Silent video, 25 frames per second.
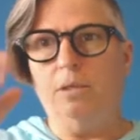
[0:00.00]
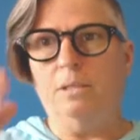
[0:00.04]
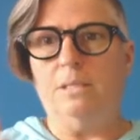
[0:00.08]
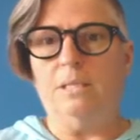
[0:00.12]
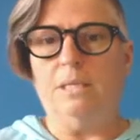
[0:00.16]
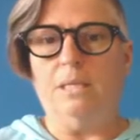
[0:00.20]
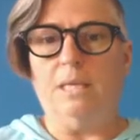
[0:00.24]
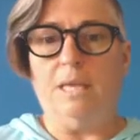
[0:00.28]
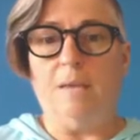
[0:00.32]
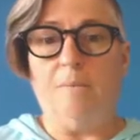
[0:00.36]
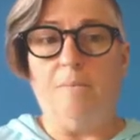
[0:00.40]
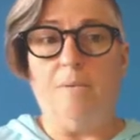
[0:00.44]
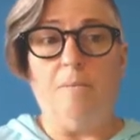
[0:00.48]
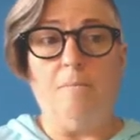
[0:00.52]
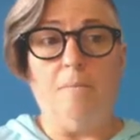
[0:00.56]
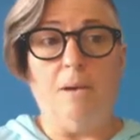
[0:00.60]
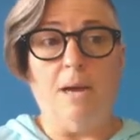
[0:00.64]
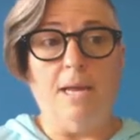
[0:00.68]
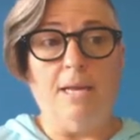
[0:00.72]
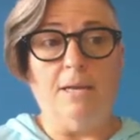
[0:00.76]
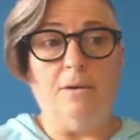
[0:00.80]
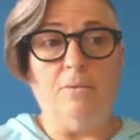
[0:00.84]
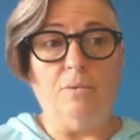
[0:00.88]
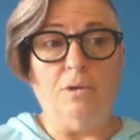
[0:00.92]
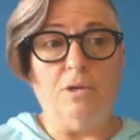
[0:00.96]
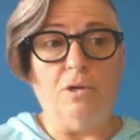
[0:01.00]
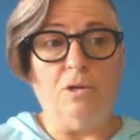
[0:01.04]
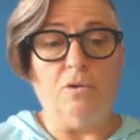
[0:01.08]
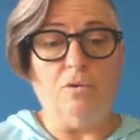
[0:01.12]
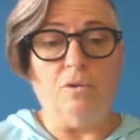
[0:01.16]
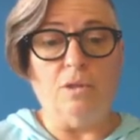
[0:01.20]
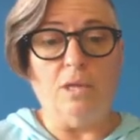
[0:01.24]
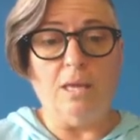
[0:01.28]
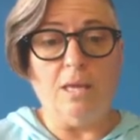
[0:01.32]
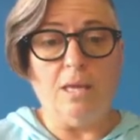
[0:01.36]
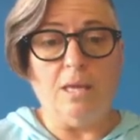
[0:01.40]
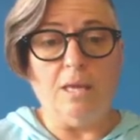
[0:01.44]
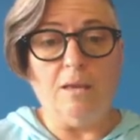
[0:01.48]
to keep in mind when you're
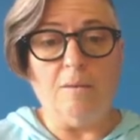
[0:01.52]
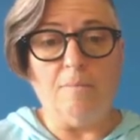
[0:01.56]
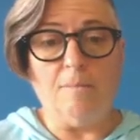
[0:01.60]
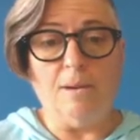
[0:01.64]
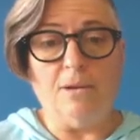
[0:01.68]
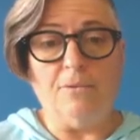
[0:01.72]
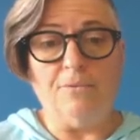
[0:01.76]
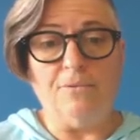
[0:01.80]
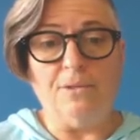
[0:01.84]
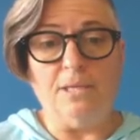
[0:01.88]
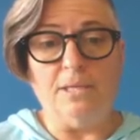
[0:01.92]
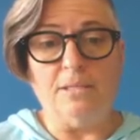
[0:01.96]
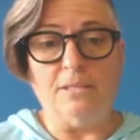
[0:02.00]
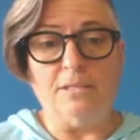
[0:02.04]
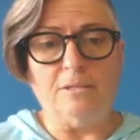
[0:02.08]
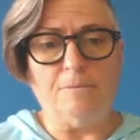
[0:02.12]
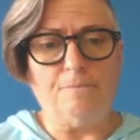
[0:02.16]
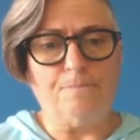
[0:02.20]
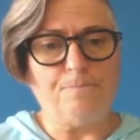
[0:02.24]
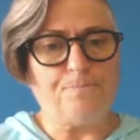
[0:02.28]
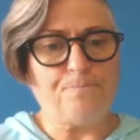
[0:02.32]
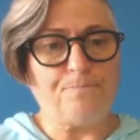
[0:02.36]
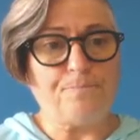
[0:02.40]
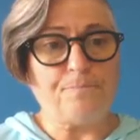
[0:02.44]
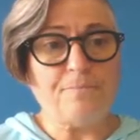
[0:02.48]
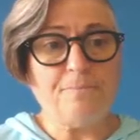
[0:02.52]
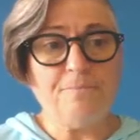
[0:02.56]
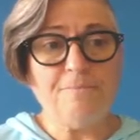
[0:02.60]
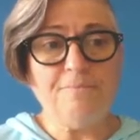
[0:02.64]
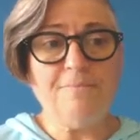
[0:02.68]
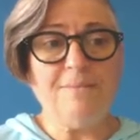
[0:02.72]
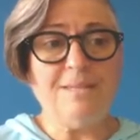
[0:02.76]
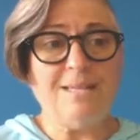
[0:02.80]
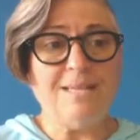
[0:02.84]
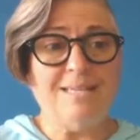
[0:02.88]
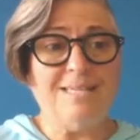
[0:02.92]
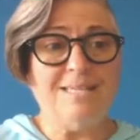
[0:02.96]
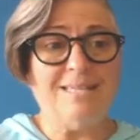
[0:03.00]
thinking about this
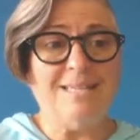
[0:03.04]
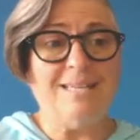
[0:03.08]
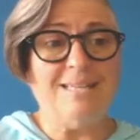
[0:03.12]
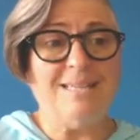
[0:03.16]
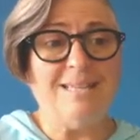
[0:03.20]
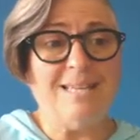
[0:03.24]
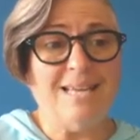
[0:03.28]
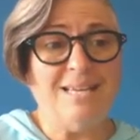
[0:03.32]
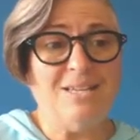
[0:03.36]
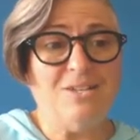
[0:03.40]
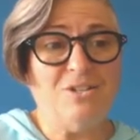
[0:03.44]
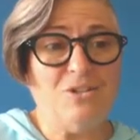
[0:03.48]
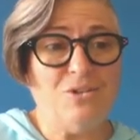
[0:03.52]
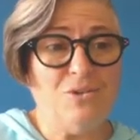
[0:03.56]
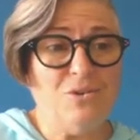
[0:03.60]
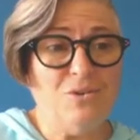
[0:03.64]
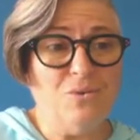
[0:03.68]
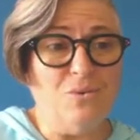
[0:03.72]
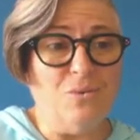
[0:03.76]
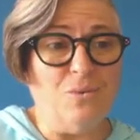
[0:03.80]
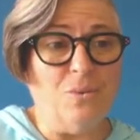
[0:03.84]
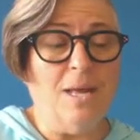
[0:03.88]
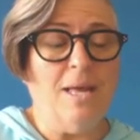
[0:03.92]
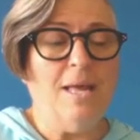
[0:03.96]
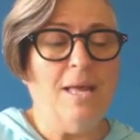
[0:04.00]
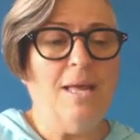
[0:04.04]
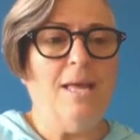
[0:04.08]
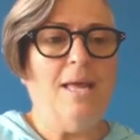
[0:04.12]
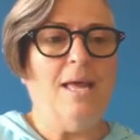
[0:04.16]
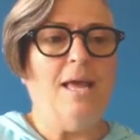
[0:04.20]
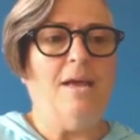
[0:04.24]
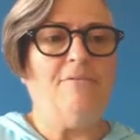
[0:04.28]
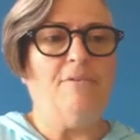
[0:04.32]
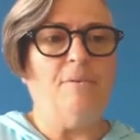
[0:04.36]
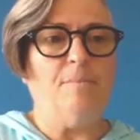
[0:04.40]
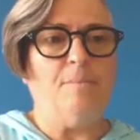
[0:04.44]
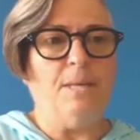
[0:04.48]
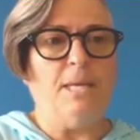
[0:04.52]
is that they too
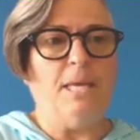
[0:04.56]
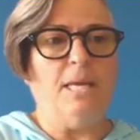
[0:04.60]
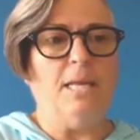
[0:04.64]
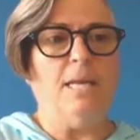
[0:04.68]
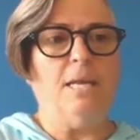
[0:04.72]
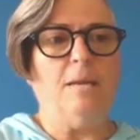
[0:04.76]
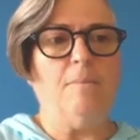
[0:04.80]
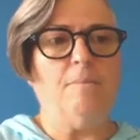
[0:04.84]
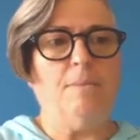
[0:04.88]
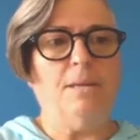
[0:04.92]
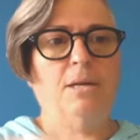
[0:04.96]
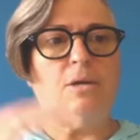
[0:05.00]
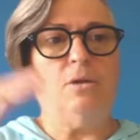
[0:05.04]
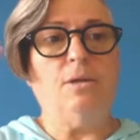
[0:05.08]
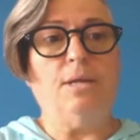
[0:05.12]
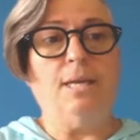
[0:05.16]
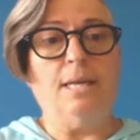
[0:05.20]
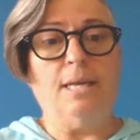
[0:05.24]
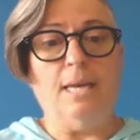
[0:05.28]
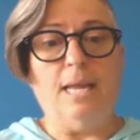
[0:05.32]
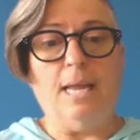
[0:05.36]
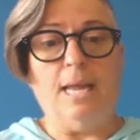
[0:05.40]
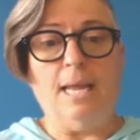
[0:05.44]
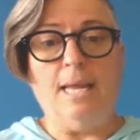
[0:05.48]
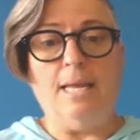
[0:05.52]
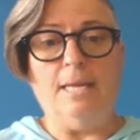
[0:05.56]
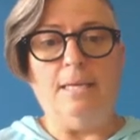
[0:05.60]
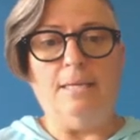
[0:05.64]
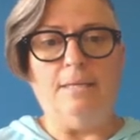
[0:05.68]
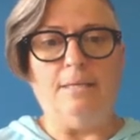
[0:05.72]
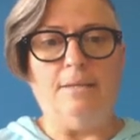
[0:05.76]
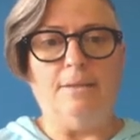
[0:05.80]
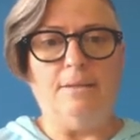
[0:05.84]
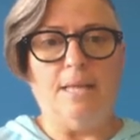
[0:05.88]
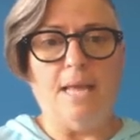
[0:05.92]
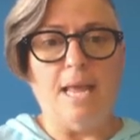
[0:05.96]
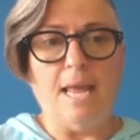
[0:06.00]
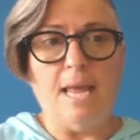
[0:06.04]
have a beginning, middle, and end.
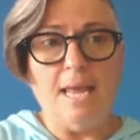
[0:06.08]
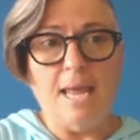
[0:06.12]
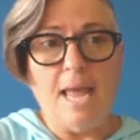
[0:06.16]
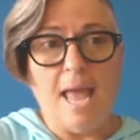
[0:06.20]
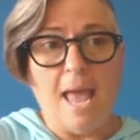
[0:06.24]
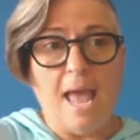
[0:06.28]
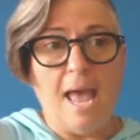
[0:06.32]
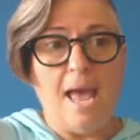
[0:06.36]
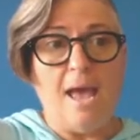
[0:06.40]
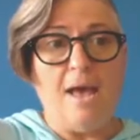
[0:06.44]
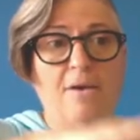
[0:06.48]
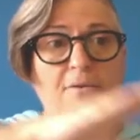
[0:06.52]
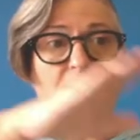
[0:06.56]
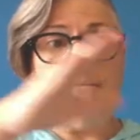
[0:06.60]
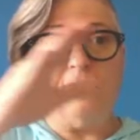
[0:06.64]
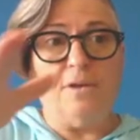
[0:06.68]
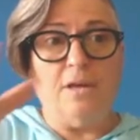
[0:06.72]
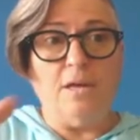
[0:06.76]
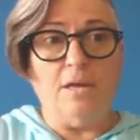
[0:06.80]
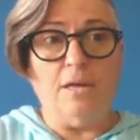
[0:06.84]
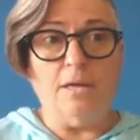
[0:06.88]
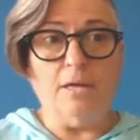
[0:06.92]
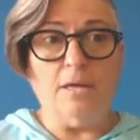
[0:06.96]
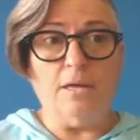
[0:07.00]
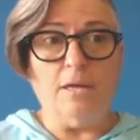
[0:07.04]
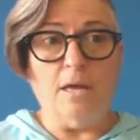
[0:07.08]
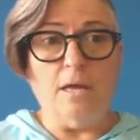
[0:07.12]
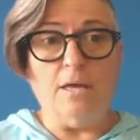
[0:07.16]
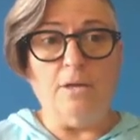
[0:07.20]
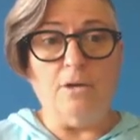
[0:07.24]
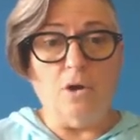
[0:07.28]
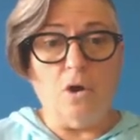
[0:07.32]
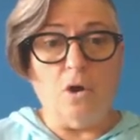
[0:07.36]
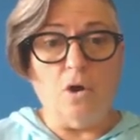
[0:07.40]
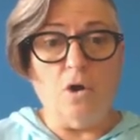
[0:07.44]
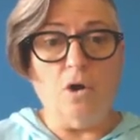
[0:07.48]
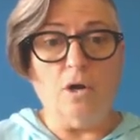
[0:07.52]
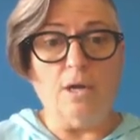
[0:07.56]
They have
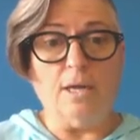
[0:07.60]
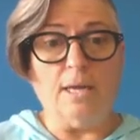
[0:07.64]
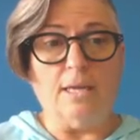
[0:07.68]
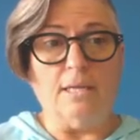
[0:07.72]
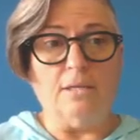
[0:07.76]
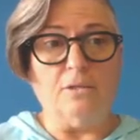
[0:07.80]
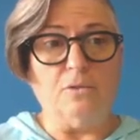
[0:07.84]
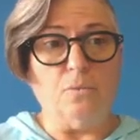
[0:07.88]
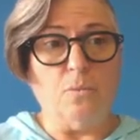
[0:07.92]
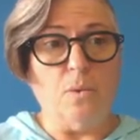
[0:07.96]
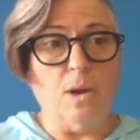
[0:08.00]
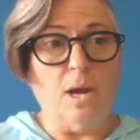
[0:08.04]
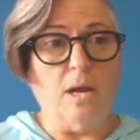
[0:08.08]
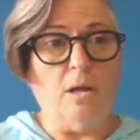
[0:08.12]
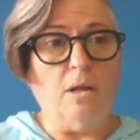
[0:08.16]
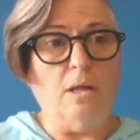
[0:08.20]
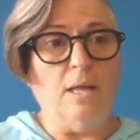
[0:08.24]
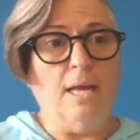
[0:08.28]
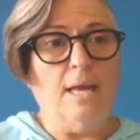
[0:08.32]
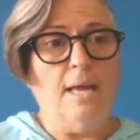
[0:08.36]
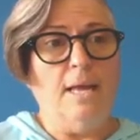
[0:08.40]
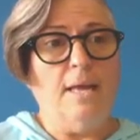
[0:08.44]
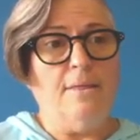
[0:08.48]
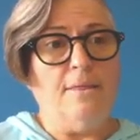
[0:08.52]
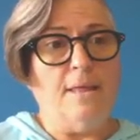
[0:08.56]
an arc as well.